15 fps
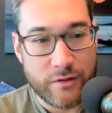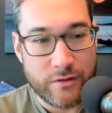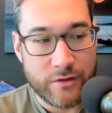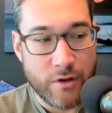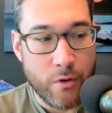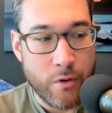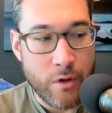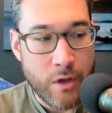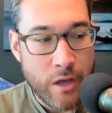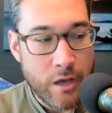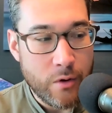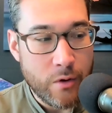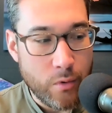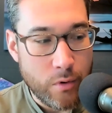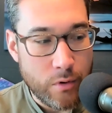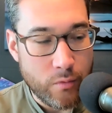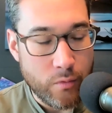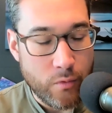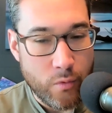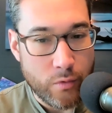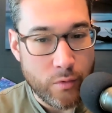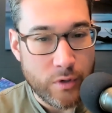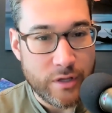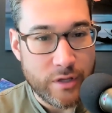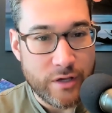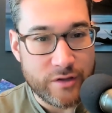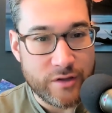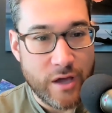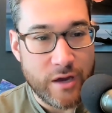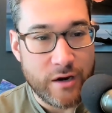And so we're we're really
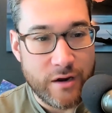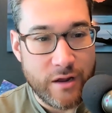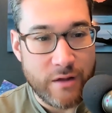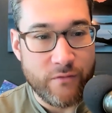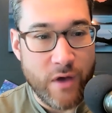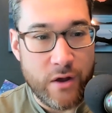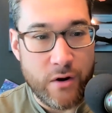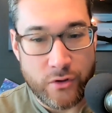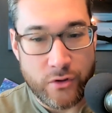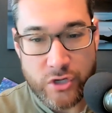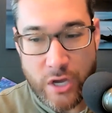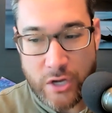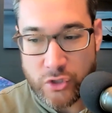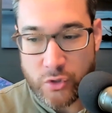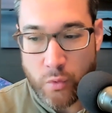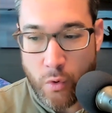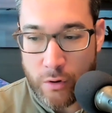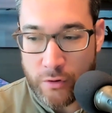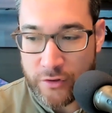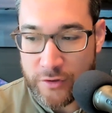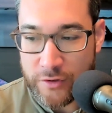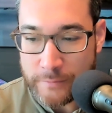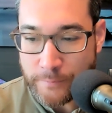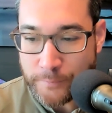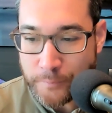excited to invite on Chet Schwartz.